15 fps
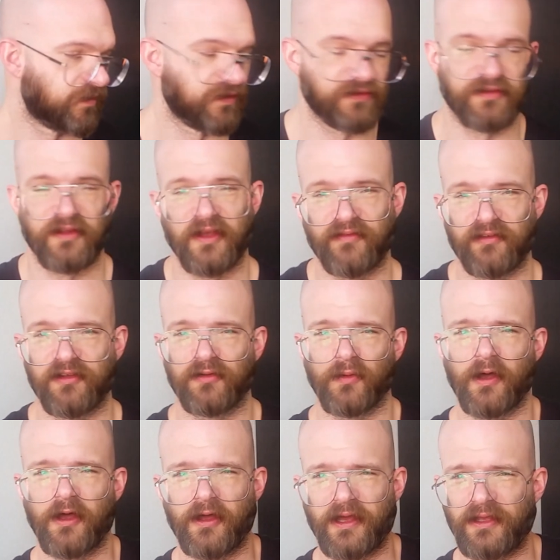This stuff as
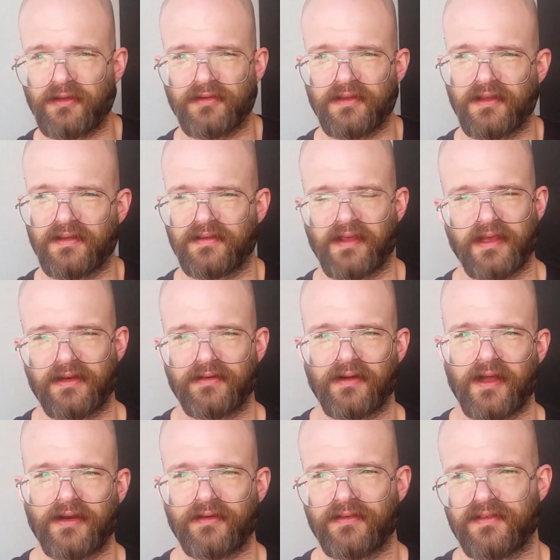well, I use this. I
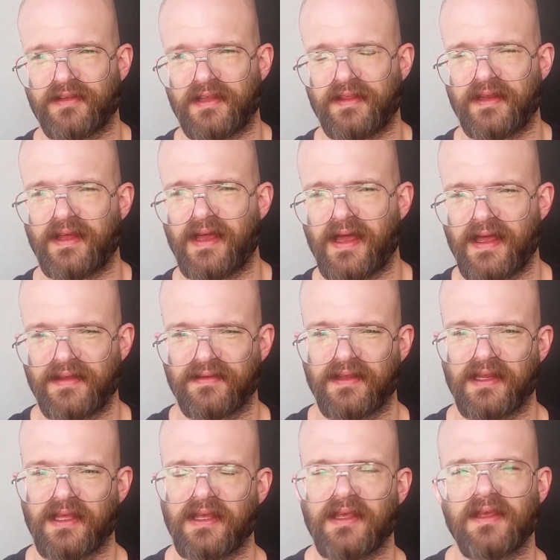don't see that it has
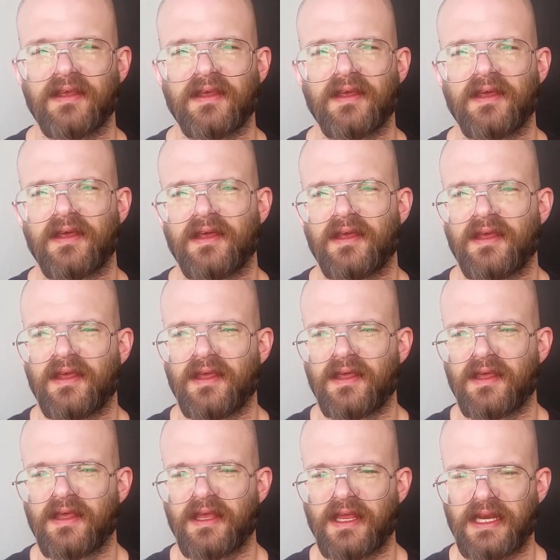any
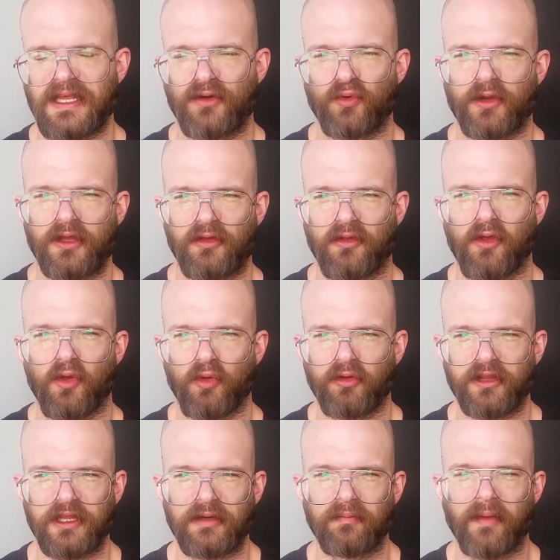real
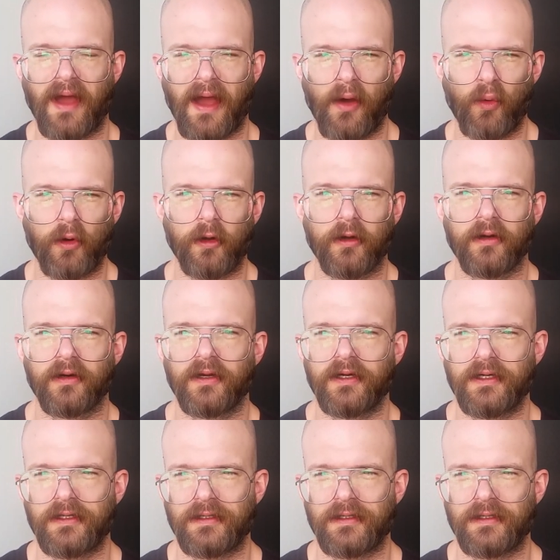holding power.